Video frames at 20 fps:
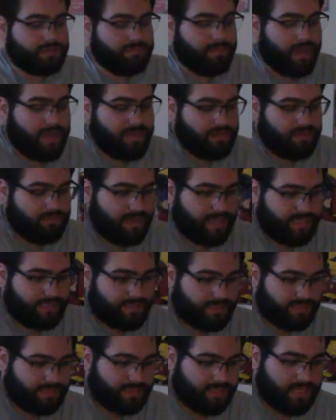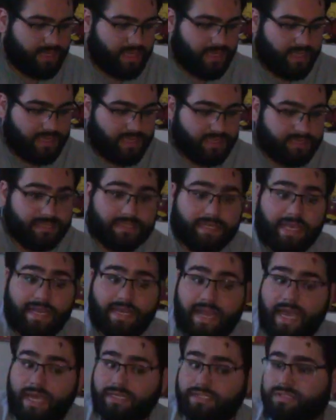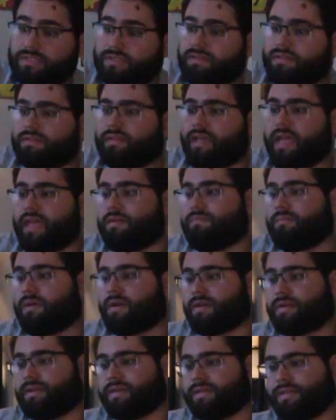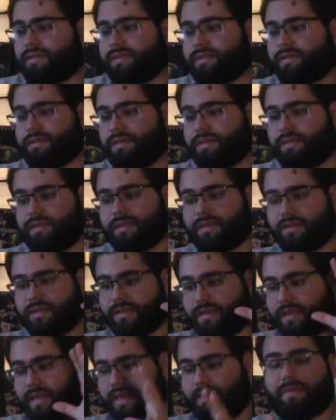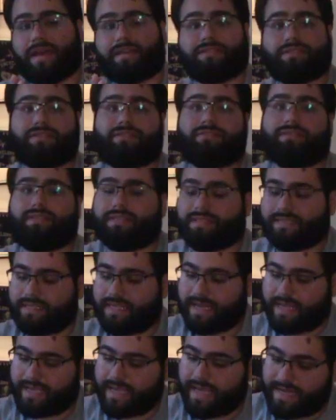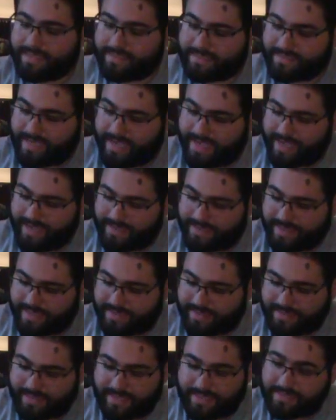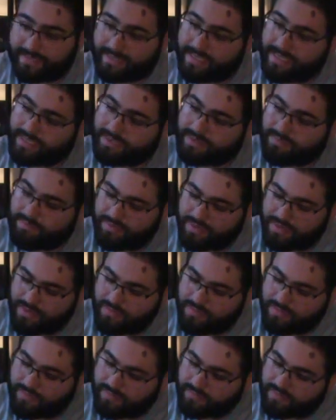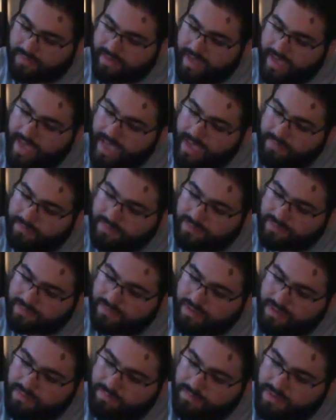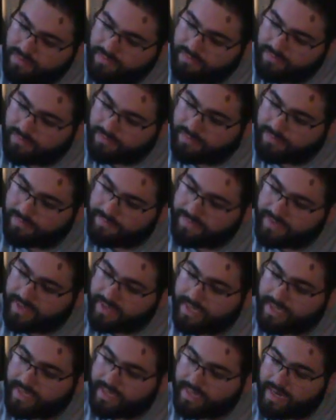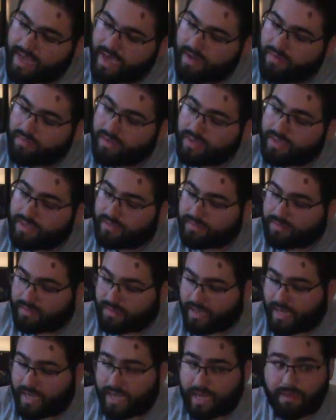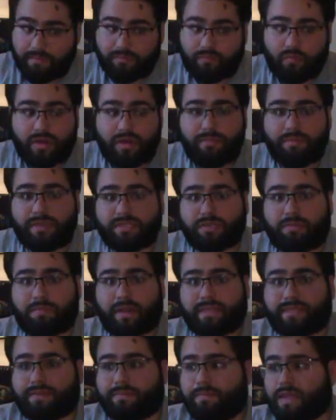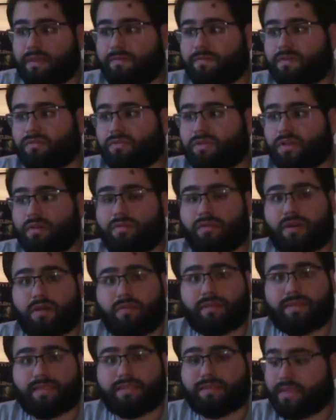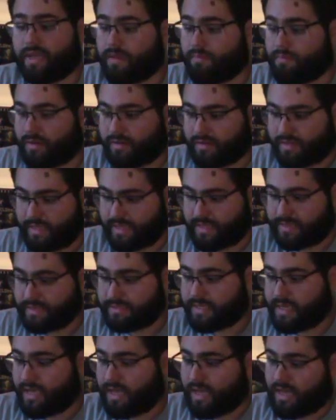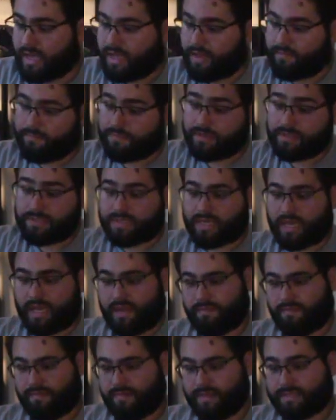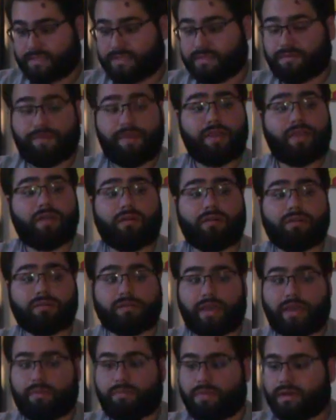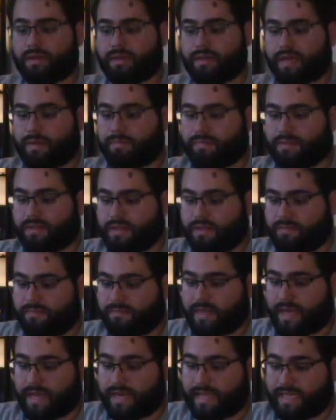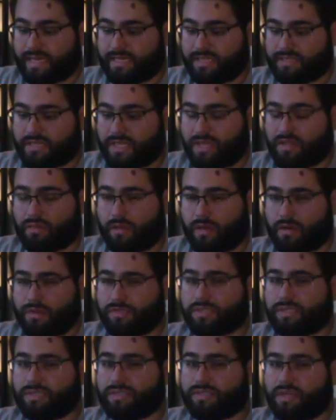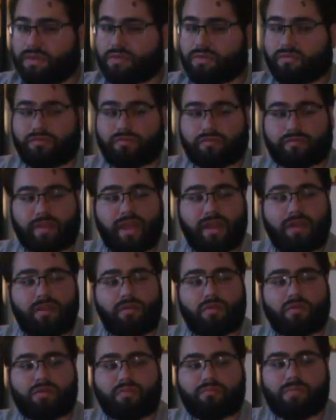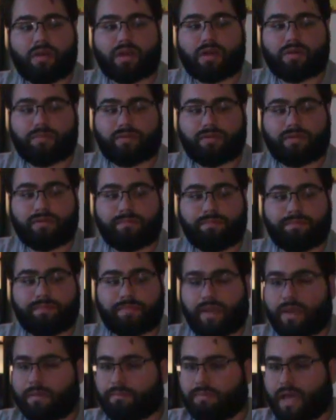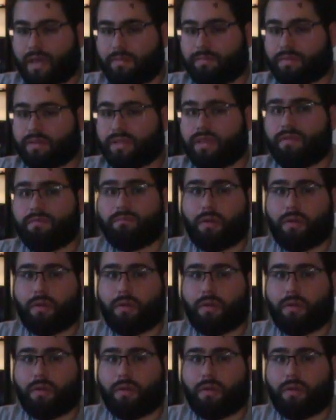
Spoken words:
Monument. This is a national landmark in Massachusetts, and I gotta say that this thing is beautiful, absolutely beautiful. Now, I wouldn't be surprised if many of you don't know what this landmark is. First off, this is a very old landmark. I believe that it is the largest either granite or marble, I believe